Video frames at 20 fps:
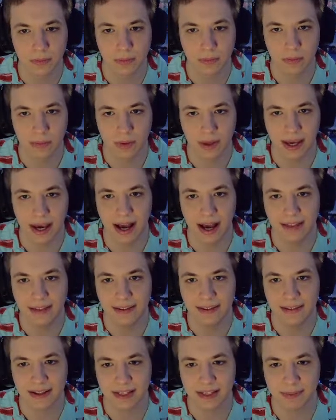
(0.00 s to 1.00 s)
Yeah, I
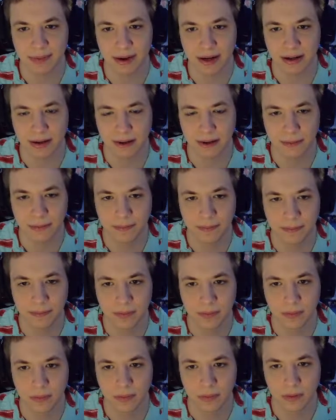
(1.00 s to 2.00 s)
think that's better.
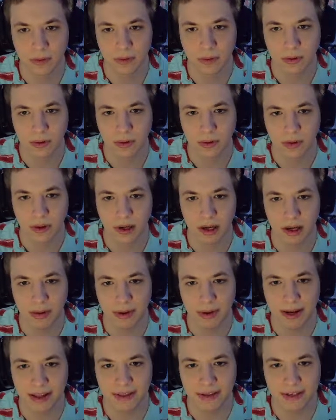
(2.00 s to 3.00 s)
Um,
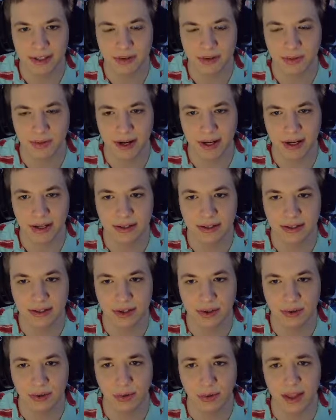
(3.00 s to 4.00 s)
any of these rings do...